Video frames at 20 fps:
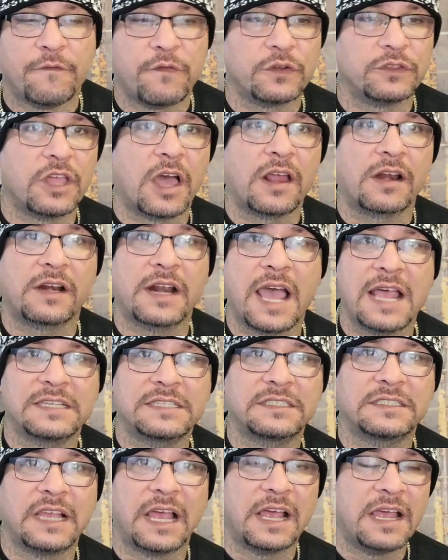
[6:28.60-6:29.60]
for the
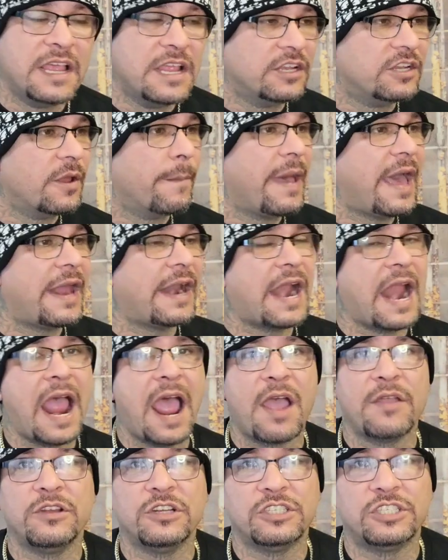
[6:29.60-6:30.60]
raza, no matter
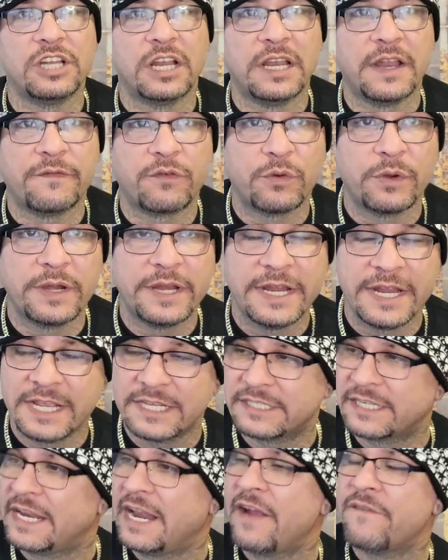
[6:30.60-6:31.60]
how your delivery
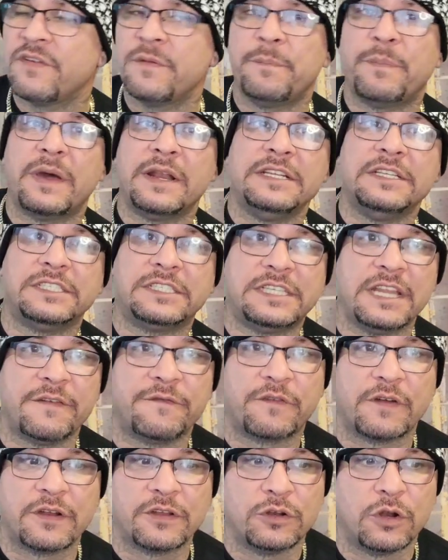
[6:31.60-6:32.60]
is, and everybody's
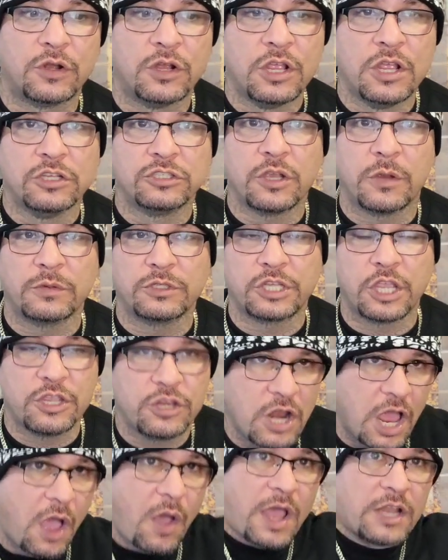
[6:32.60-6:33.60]
different, you know. So I was scared,
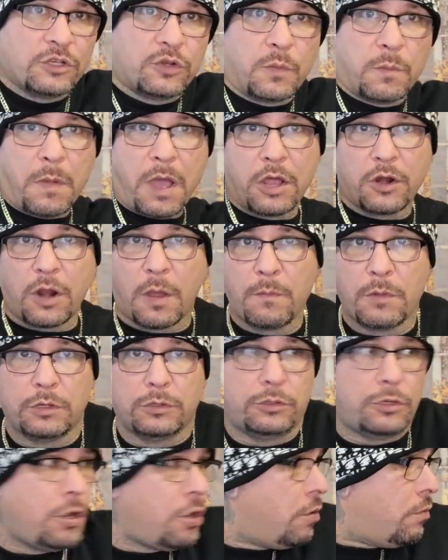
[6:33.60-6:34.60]
you know how I do mine. I'm a
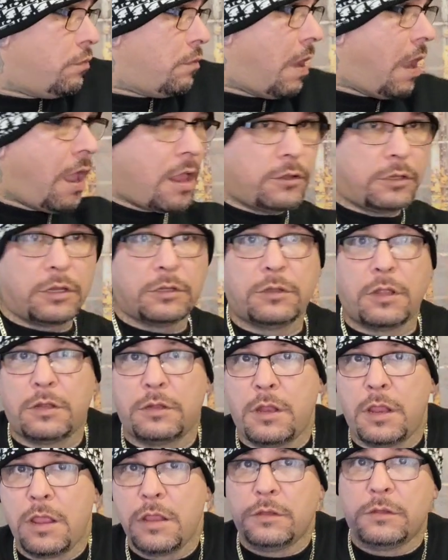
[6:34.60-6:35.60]
dick to the
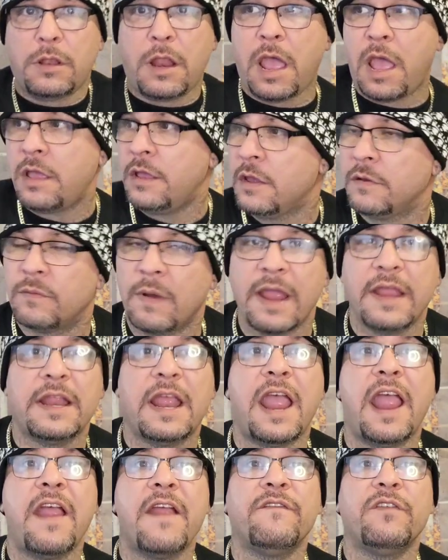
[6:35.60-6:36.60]
dick line, right?
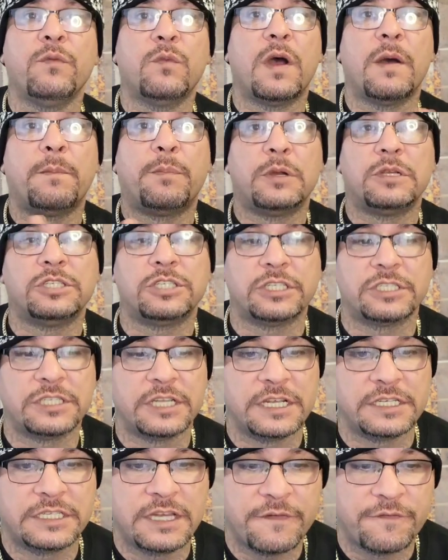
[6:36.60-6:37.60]
Everyone pushes
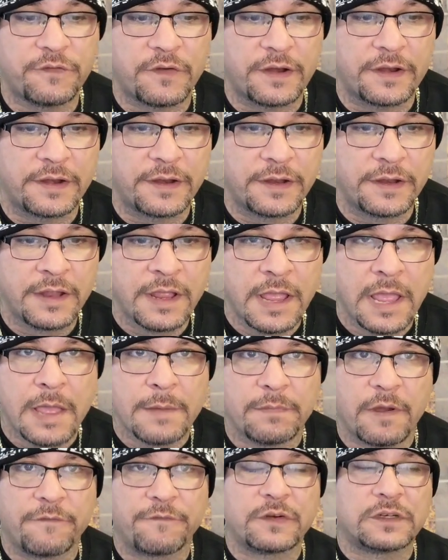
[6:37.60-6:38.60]
it different.
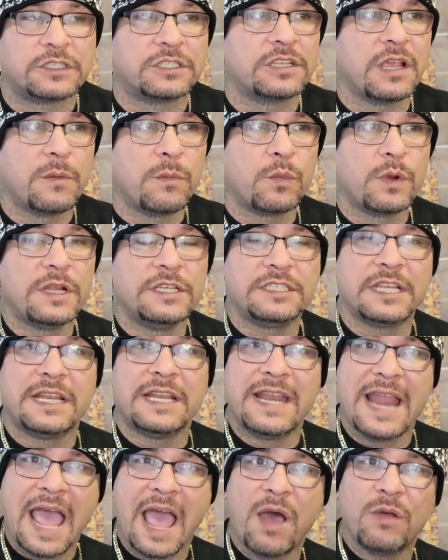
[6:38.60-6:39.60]
But for some
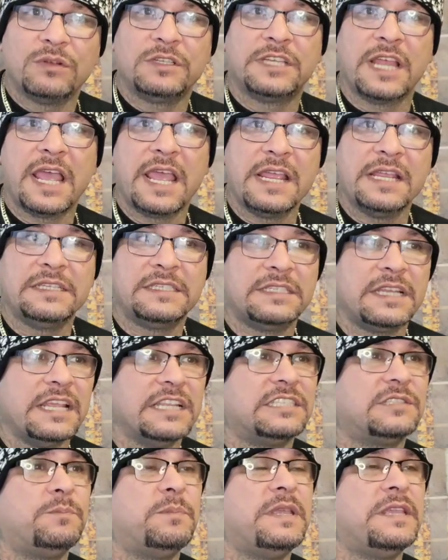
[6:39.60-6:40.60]
reason, nowadays,
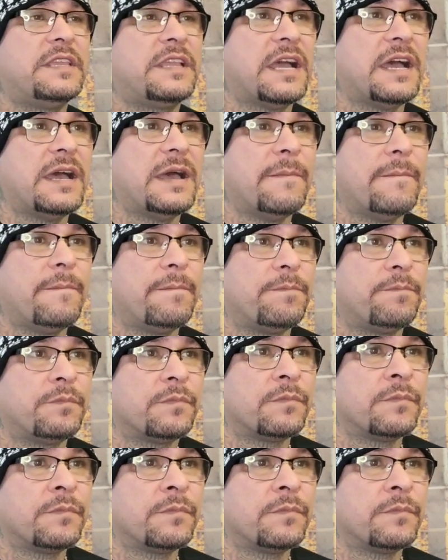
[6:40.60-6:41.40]
it's become